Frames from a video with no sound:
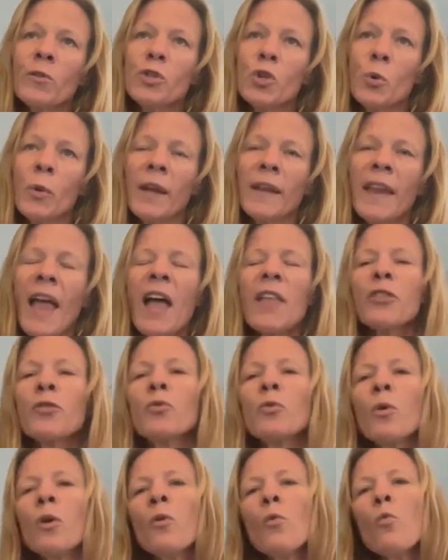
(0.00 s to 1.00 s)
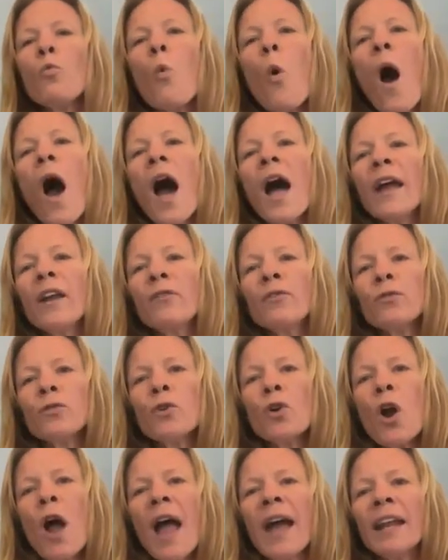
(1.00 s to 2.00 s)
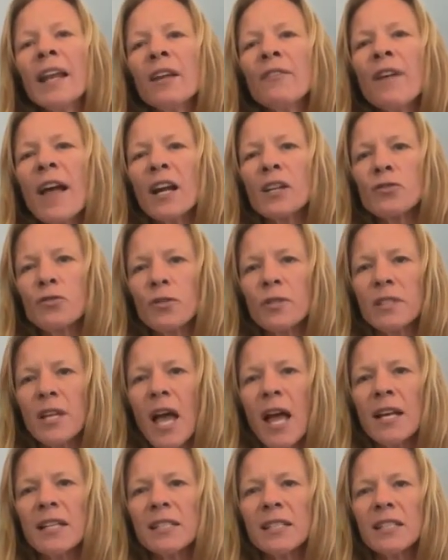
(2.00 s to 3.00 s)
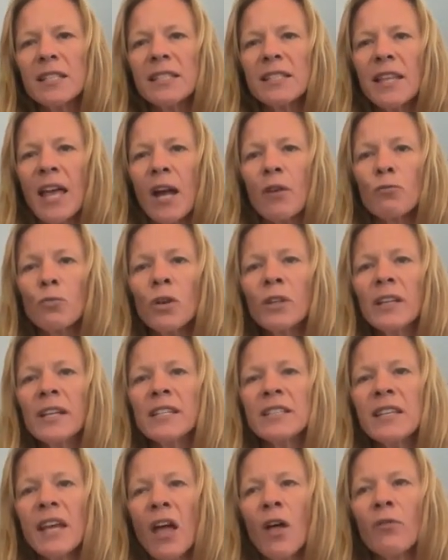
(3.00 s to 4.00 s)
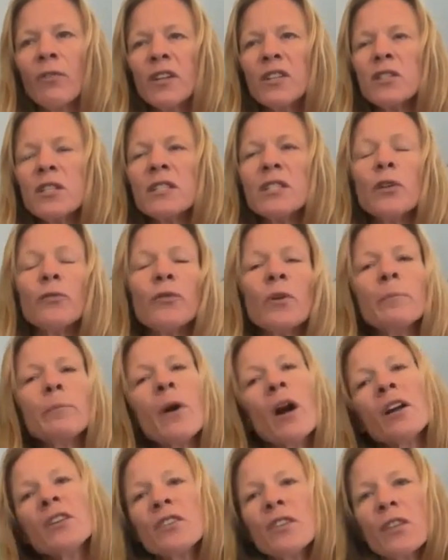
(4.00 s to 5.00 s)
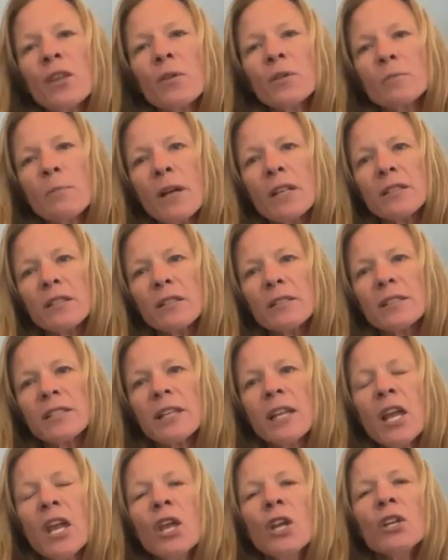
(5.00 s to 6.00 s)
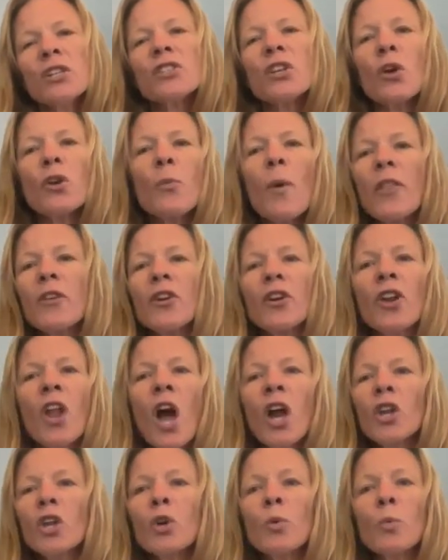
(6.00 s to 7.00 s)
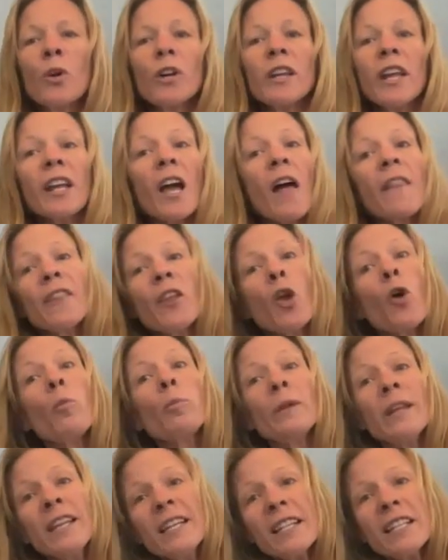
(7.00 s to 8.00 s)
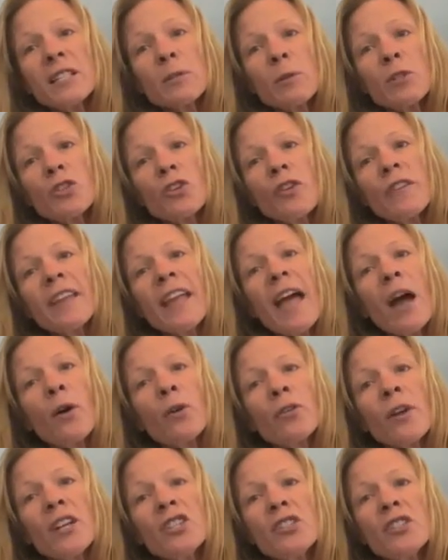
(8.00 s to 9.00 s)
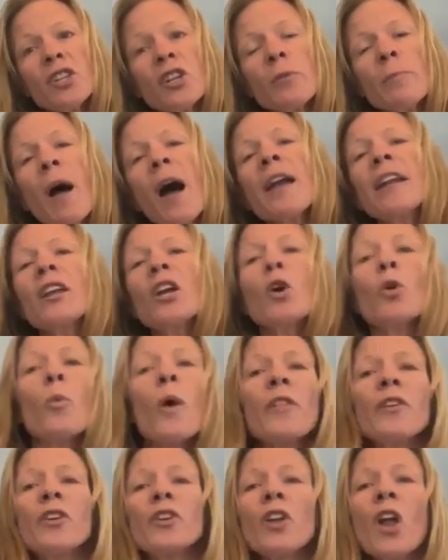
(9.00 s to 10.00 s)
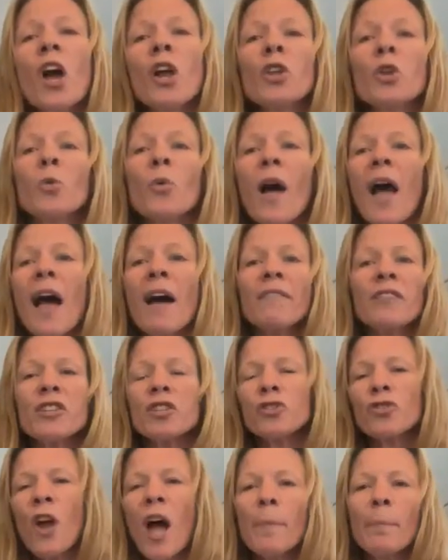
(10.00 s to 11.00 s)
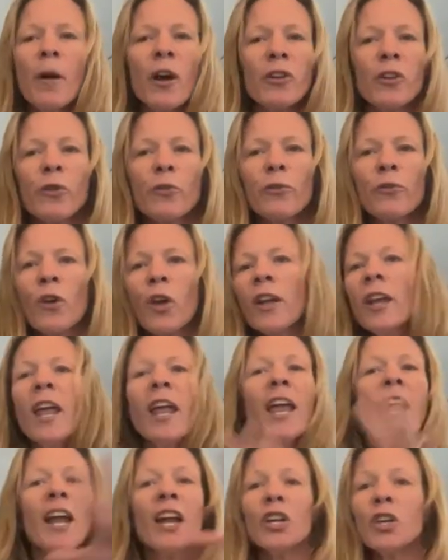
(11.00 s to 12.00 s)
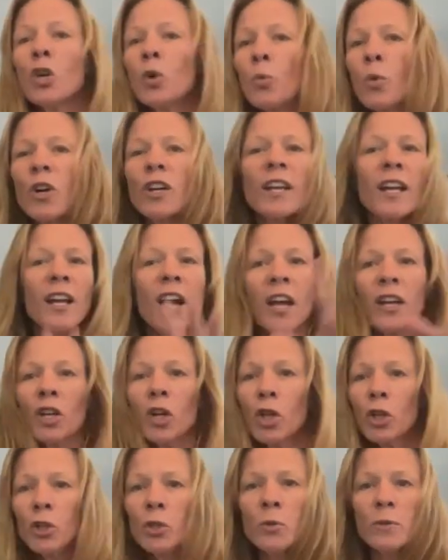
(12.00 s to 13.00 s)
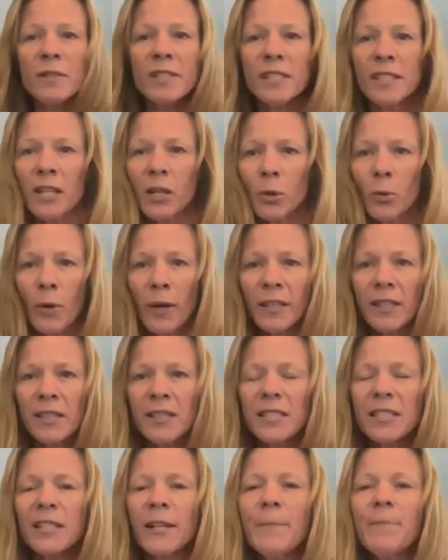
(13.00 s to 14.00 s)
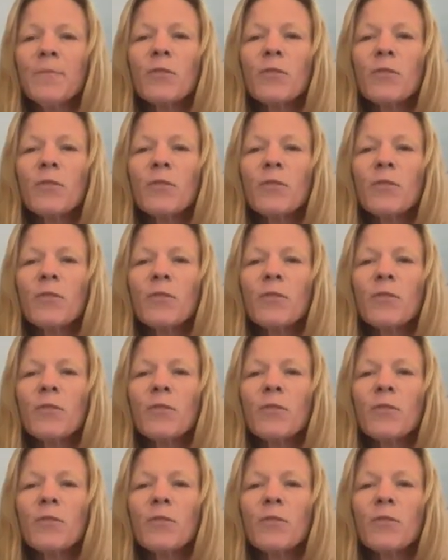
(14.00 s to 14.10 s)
doing that through a wide variety of exercises that really delve into different parts of those muscles. So, whether or not you're working on the obliques, which are the outer edges of your body, or whether or not you have a strap on your foot and you're working on a glute sequence,